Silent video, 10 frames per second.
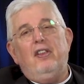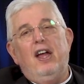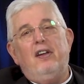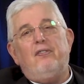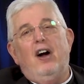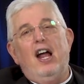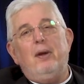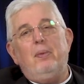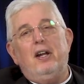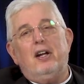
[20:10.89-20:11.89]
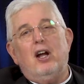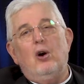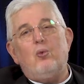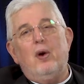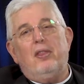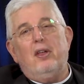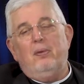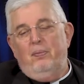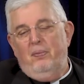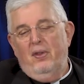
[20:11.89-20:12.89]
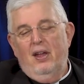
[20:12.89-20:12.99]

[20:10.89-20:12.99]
They invited me to go with them.